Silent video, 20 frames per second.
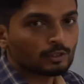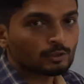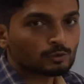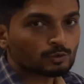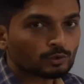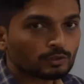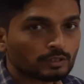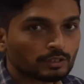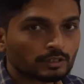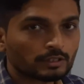
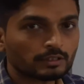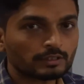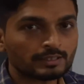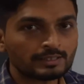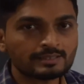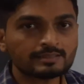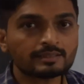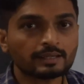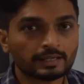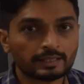So
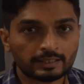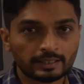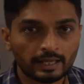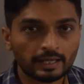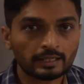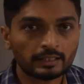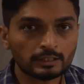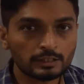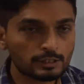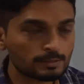this
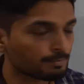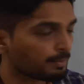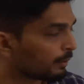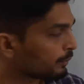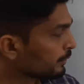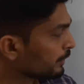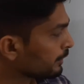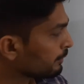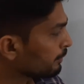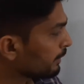rectangle is
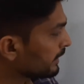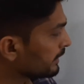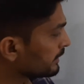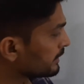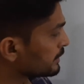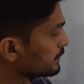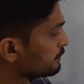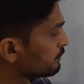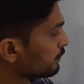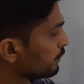bounded by
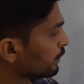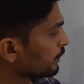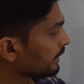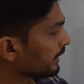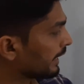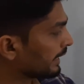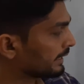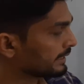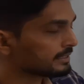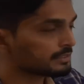these four
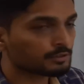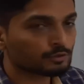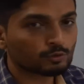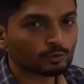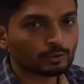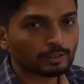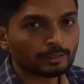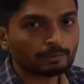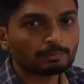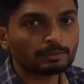lines. So
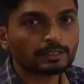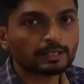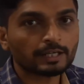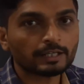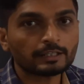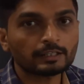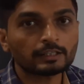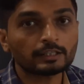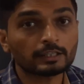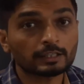let me
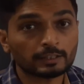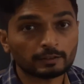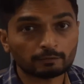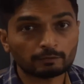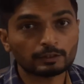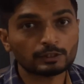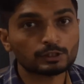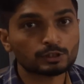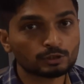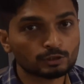write the
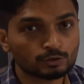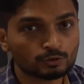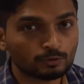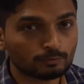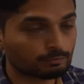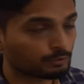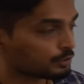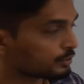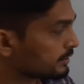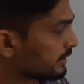equations
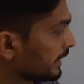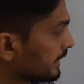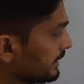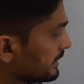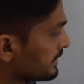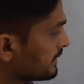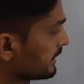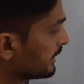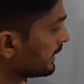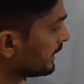of those
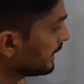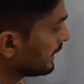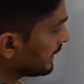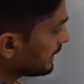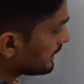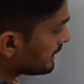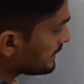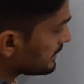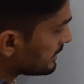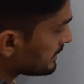lines.
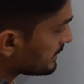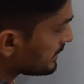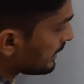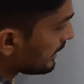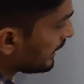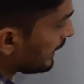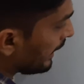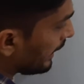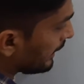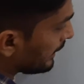This is a
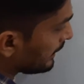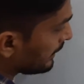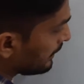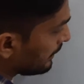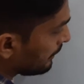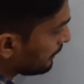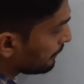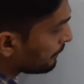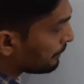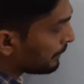
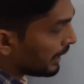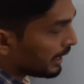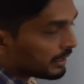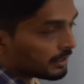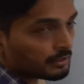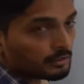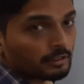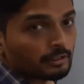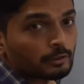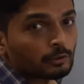line
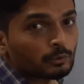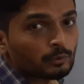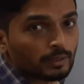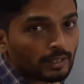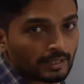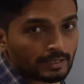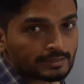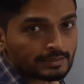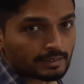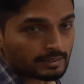parallel to
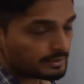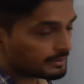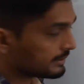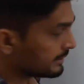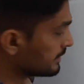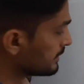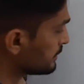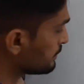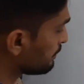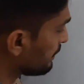
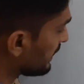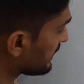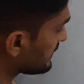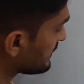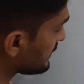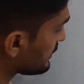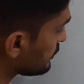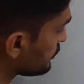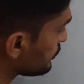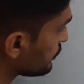x-axis,
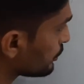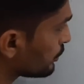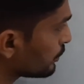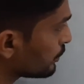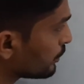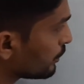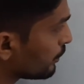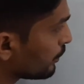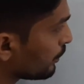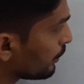passes
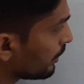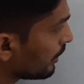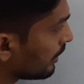through